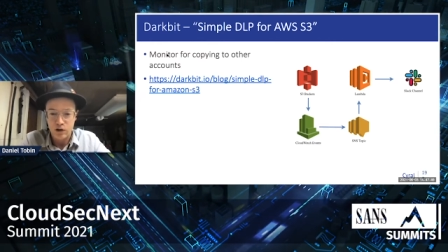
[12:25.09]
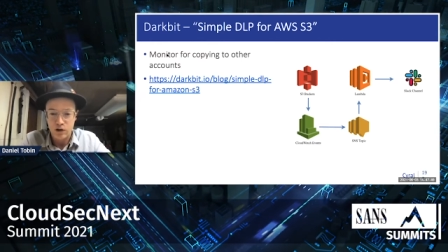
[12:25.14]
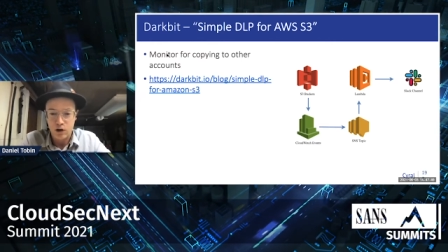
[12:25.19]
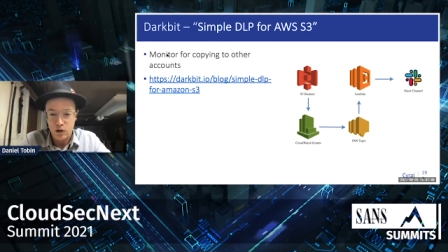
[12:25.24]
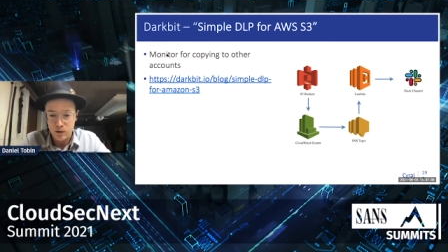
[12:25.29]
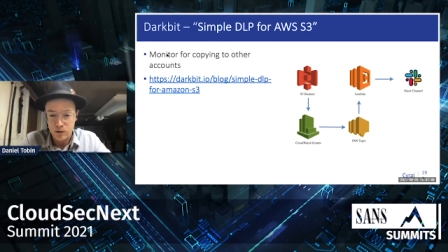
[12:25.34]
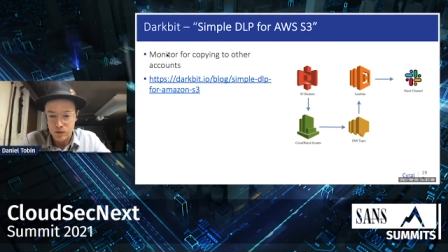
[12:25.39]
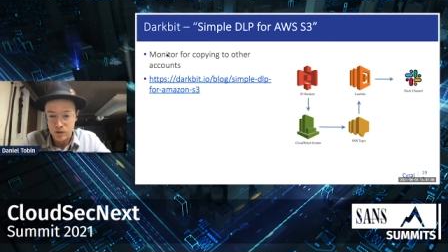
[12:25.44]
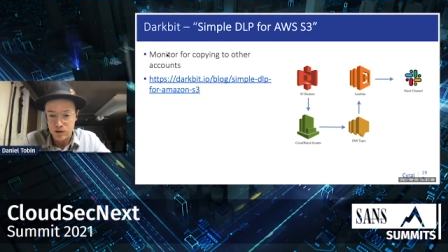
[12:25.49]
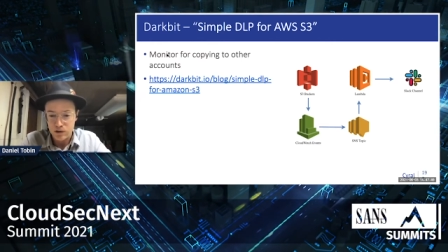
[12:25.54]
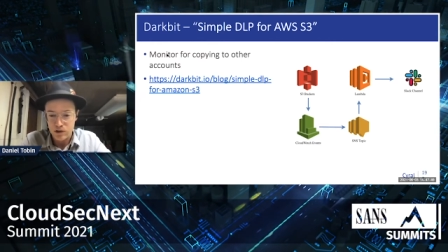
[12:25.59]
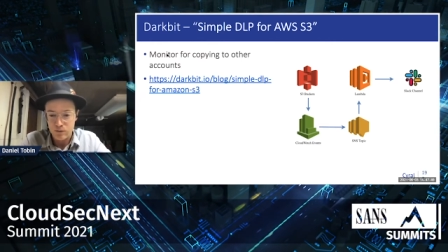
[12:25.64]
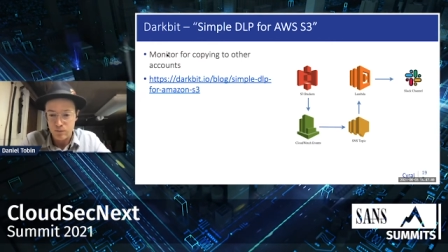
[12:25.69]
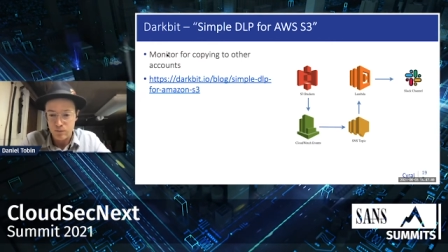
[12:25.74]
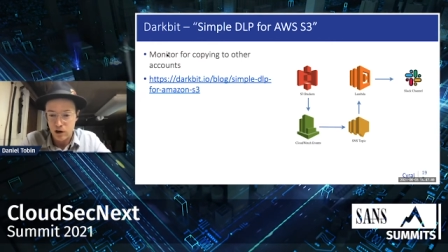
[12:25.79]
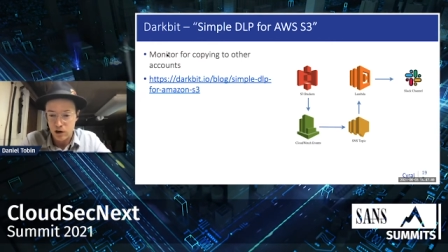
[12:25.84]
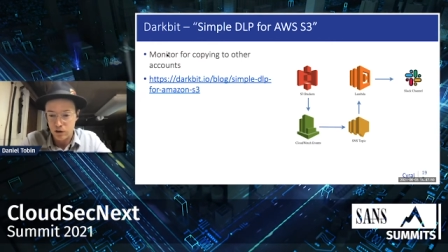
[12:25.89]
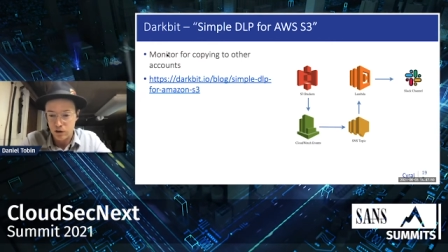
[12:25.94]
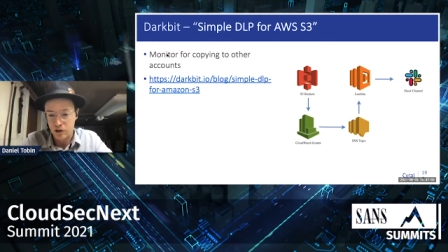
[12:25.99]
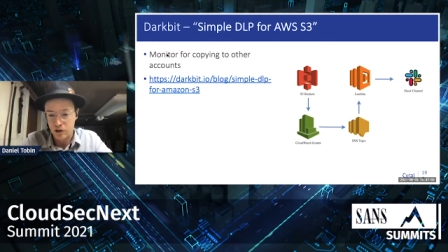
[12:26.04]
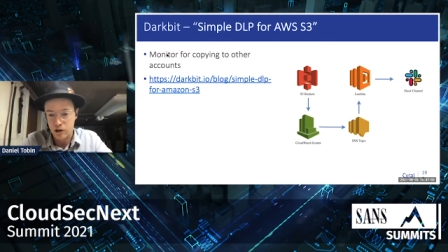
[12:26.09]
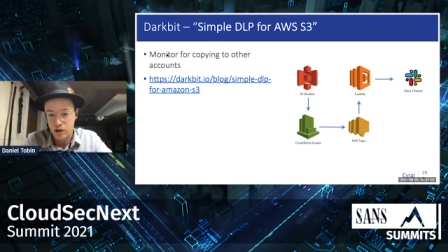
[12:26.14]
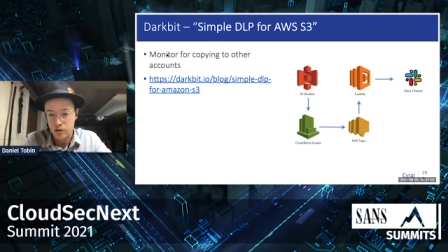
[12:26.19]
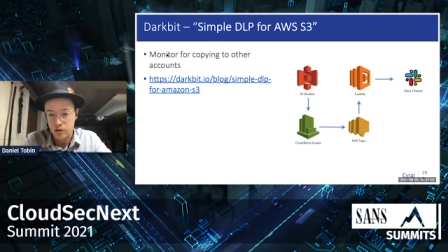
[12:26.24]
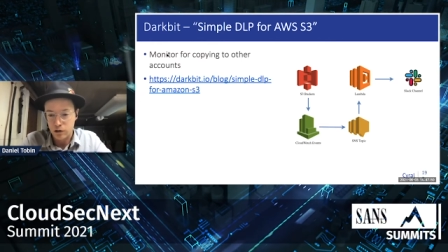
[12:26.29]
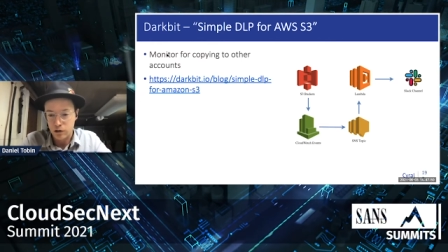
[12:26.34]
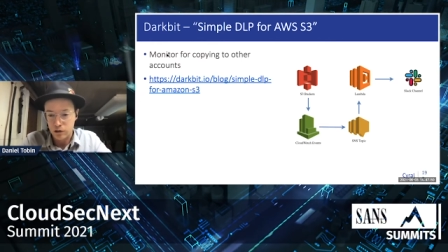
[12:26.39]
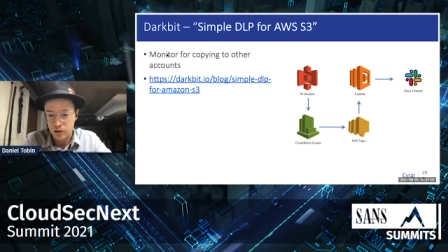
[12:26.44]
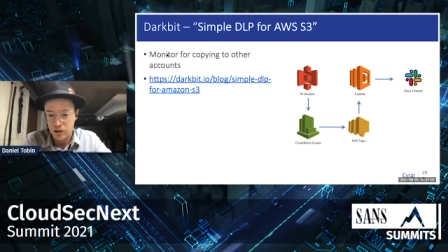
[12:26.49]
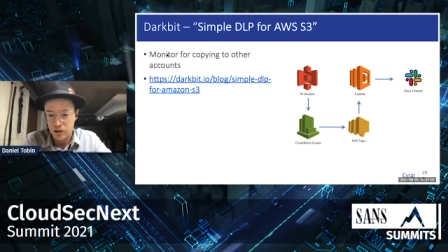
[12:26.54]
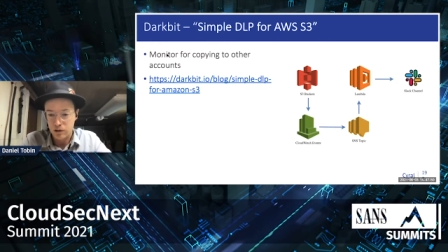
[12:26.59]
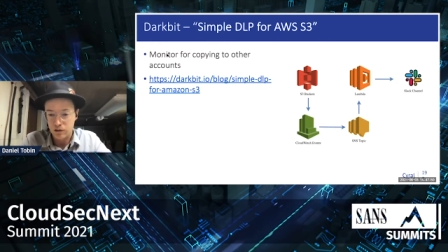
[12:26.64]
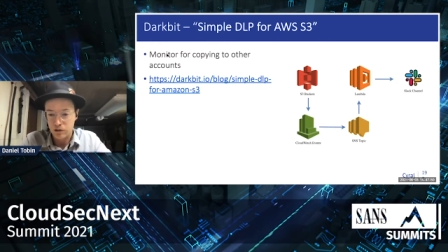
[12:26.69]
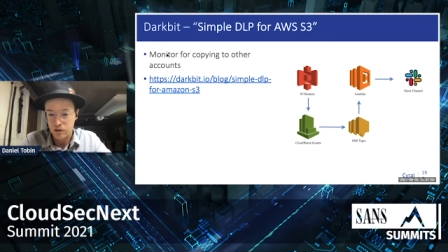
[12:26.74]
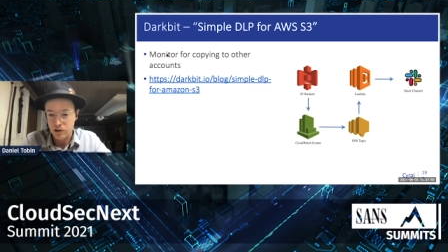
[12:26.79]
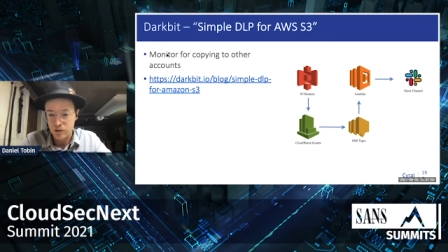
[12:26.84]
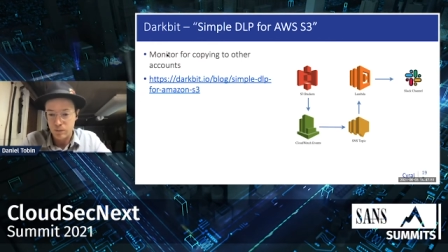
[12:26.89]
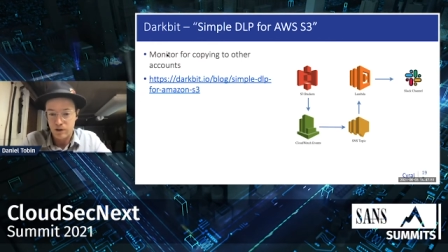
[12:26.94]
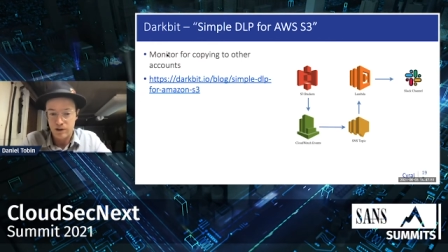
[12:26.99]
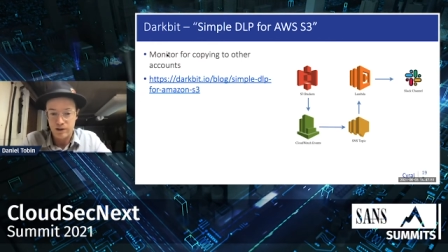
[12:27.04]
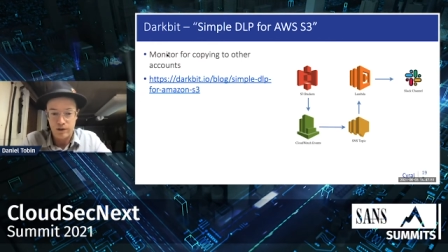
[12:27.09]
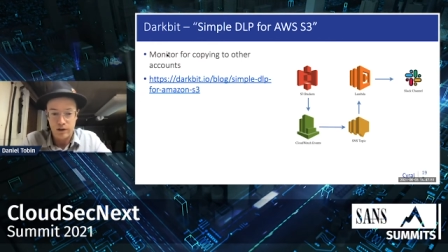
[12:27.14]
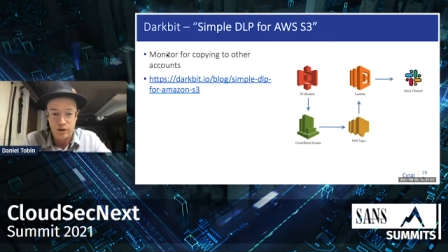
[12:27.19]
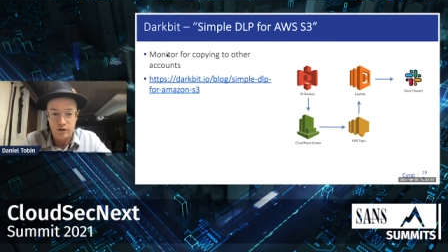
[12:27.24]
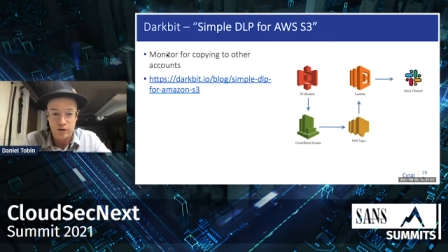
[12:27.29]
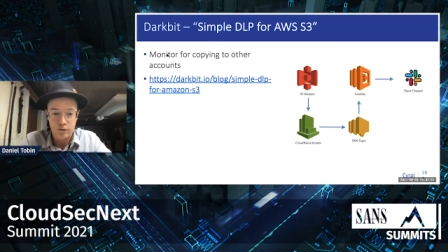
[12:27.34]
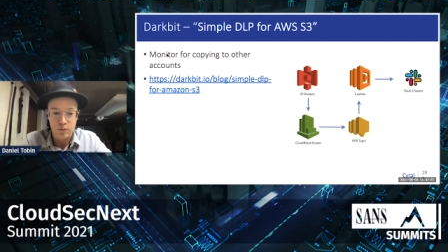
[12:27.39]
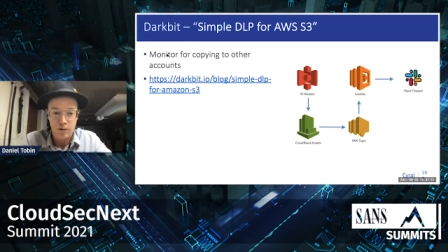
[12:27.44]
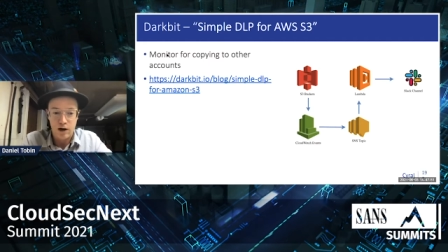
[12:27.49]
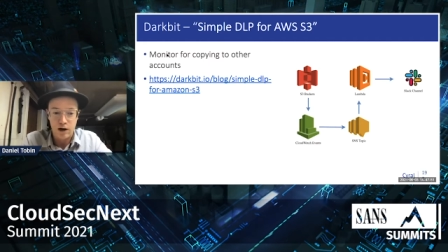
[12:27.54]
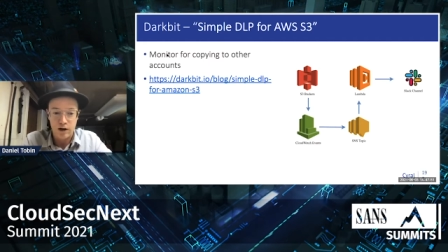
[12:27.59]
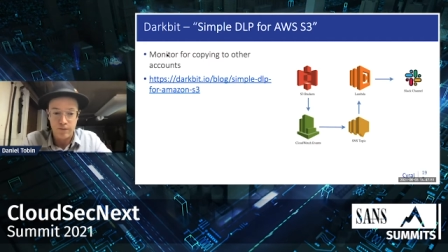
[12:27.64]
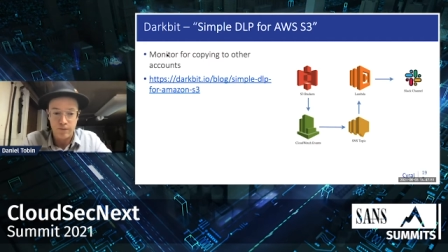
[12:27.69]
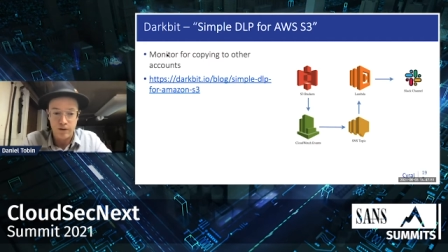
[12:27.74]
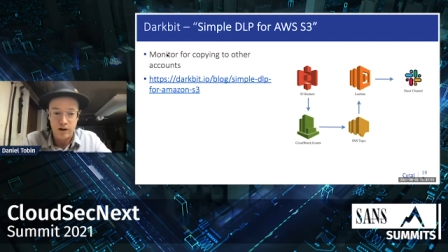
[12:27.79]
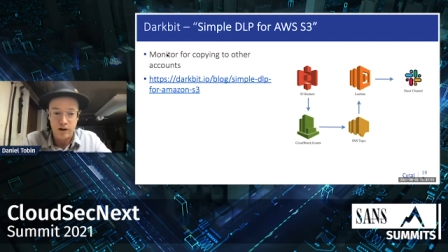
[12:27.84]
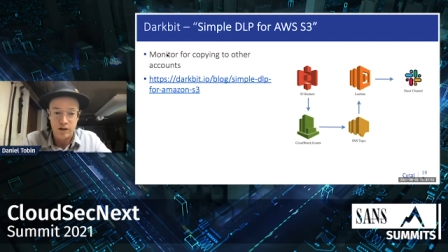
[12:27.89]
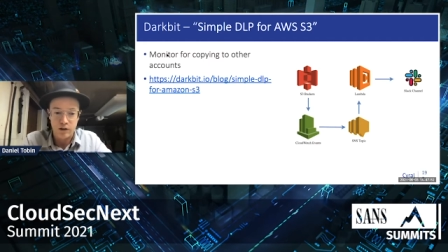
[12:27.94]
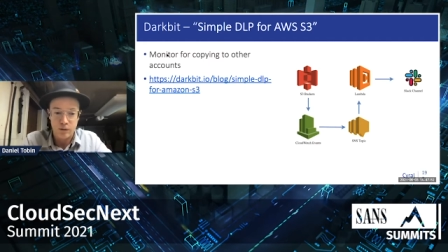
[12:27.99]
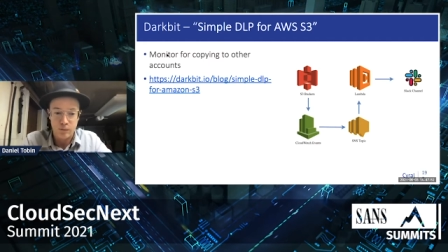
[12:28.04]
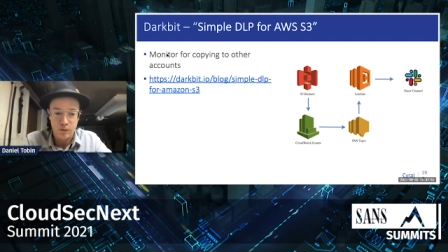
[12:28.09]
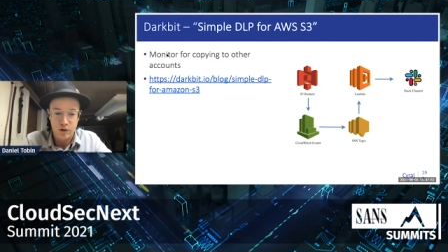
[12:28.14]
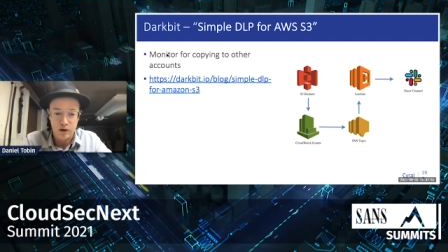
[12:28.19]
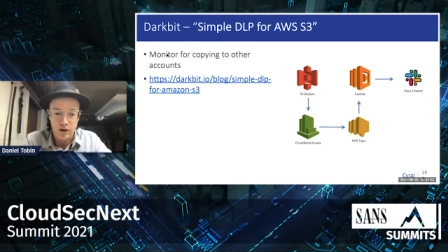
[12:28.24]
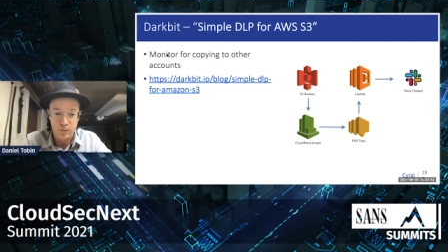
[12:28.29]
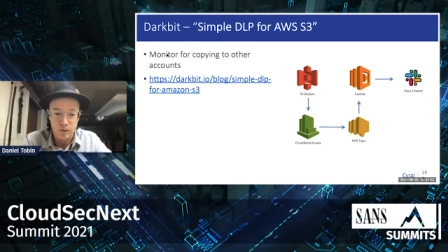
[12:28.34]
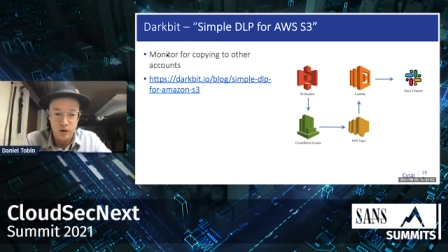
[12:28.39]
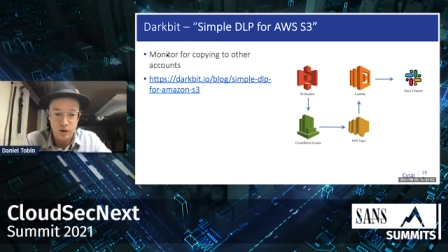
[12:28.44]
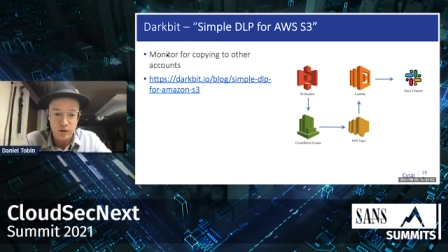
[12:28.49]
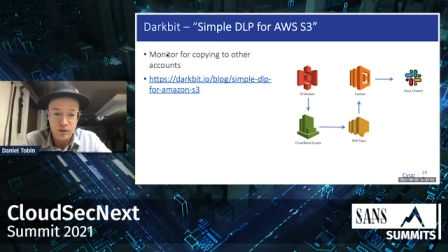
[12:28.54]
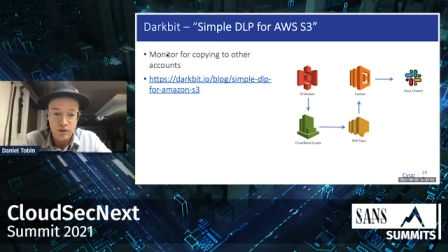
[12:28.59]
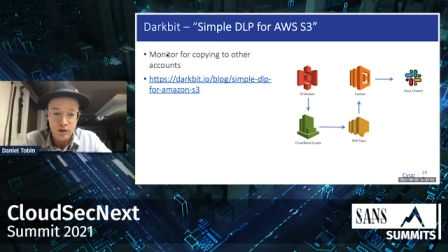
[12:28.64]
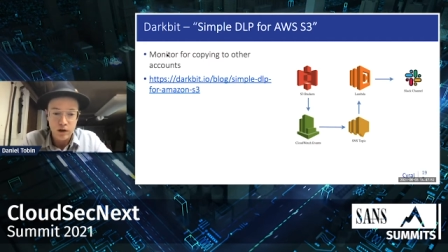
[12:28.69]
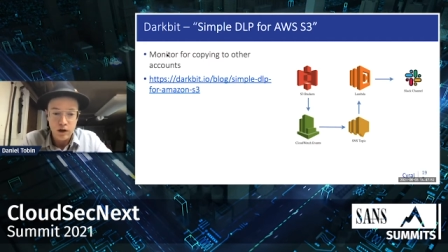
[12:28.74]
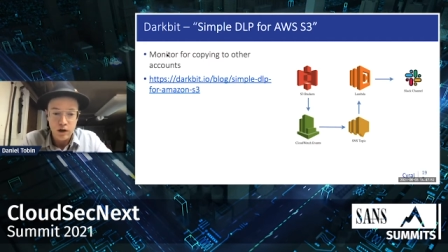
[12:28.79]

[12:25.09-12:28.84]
all sorts of monitoring and alerting just by slightly modifying the parameters.